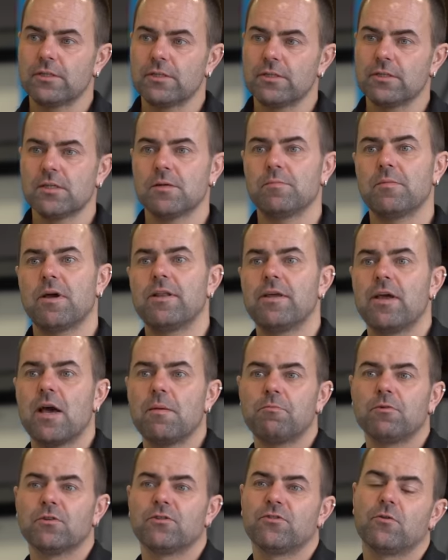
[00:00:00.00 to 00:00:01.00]
system and the
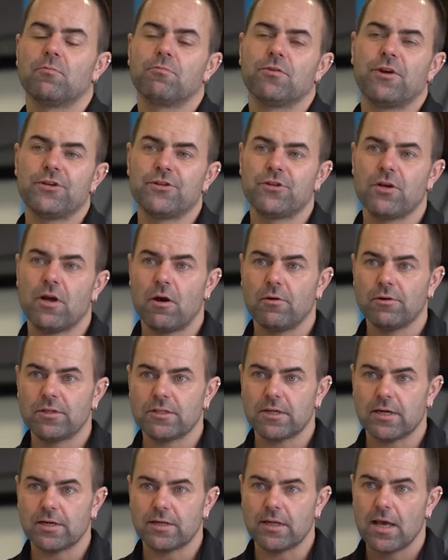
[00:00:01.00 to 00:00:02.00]
atmosphere pressure
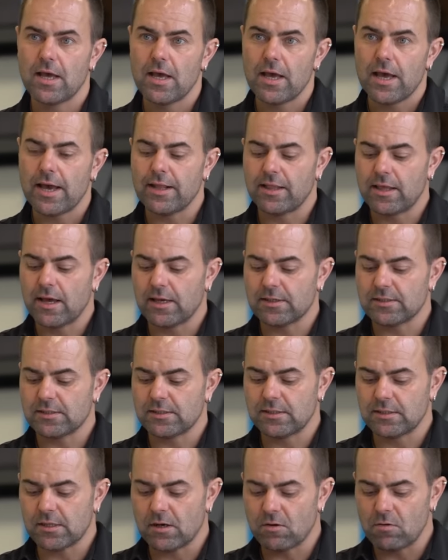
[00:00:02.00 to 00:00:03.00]
outside. It has
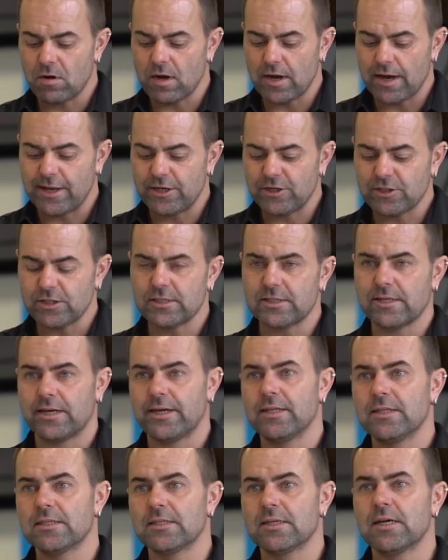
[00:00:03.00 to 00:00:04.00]
no agents
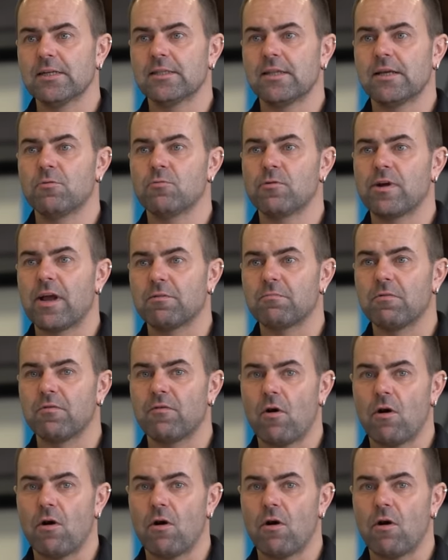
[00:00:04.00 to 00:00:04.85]
inside that react with